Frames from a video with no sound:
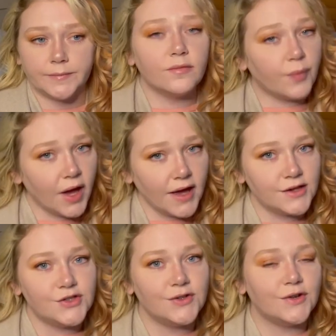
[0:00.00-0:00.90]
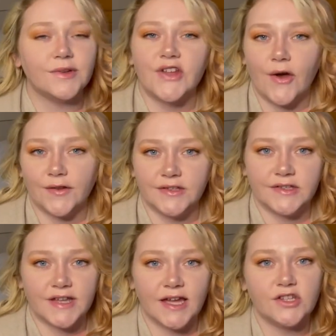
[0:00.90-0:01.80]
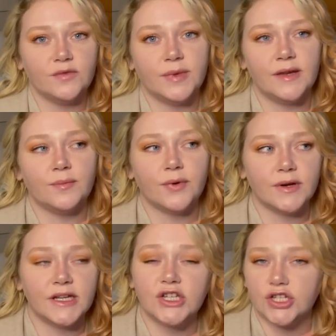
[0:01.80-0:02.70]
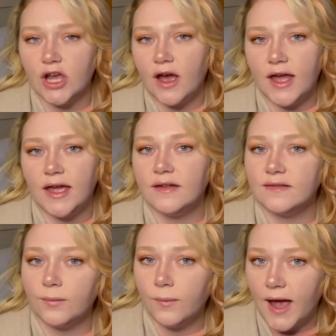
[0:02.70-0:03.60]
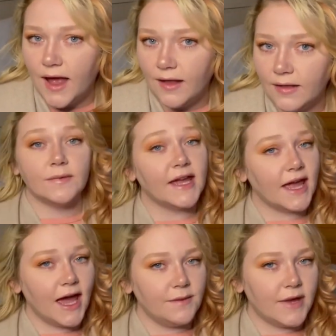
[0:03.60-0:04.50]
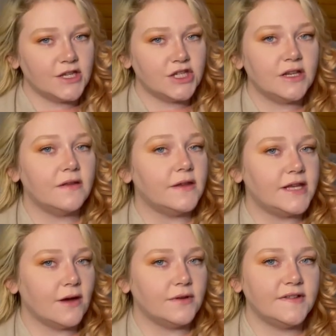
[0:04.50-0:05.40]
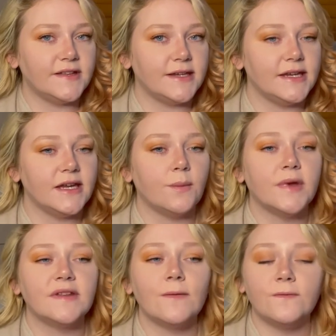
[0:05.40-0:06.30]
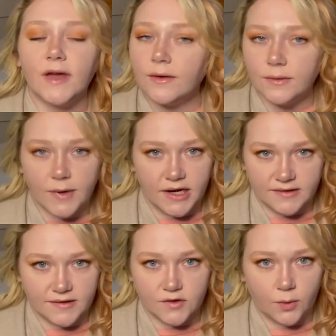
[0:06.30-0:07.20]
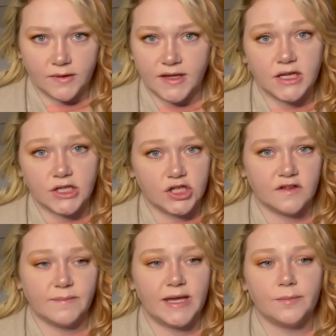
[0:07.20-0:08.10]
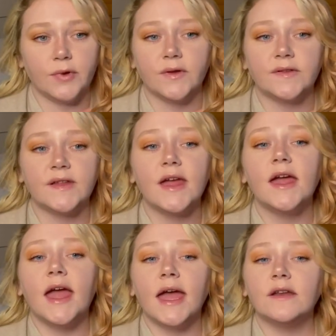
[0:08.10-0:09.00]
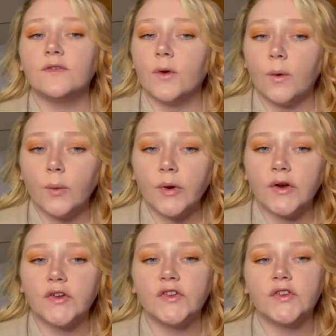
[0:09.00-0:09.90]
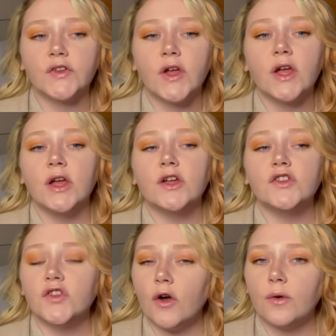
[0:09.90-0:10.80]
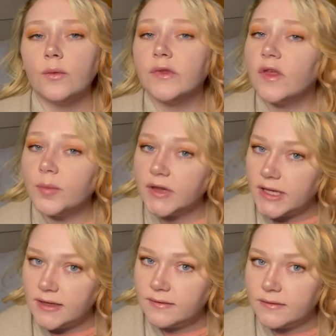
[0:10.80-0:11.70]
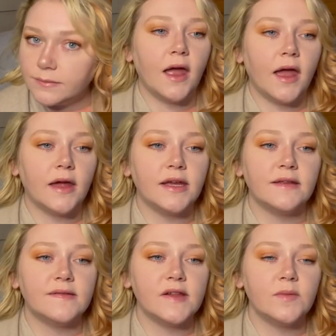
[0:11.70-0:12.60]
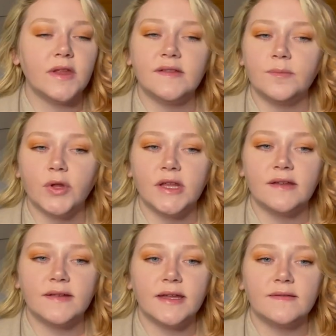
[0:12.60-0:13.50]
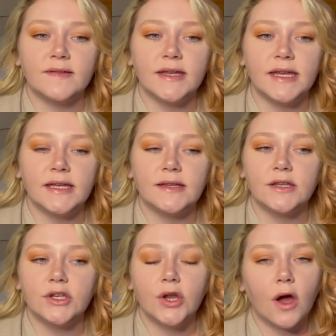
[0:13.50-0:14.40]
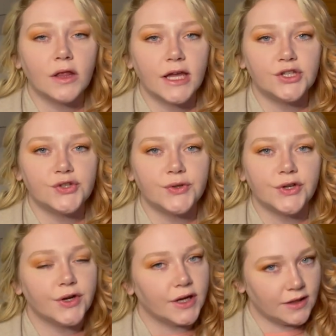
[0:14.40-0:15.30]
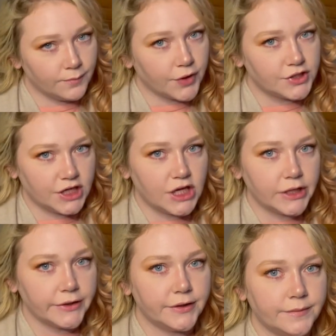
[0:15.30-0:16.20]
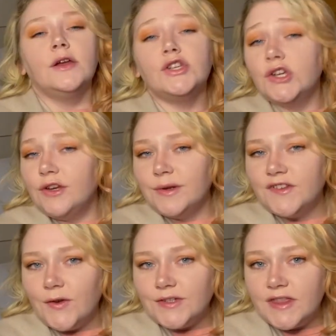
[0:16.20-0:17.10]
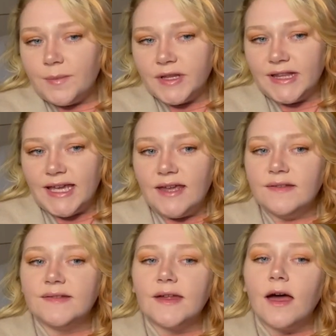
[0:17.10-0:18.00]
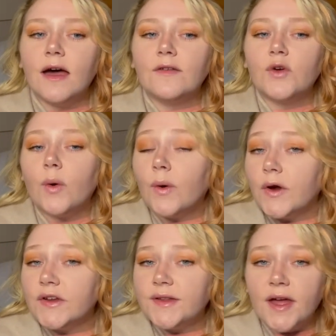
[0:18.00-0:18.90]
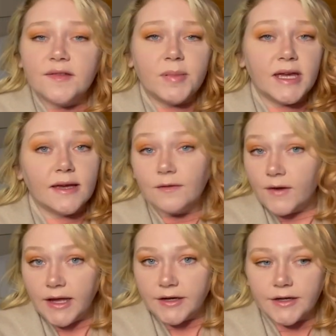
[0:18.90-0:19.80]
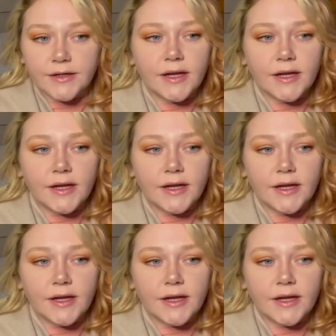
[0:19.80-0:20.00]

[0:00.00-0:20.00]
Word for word: But Junior was also said to be pretty shy as well. Like I had mentioned, the town of Sydney was very racist towards Indigenous peoples, and of course, so were the police. And it seemed the police in Sydney did not like Junior in particular. Junior was known to the police, of course, as being a fighter,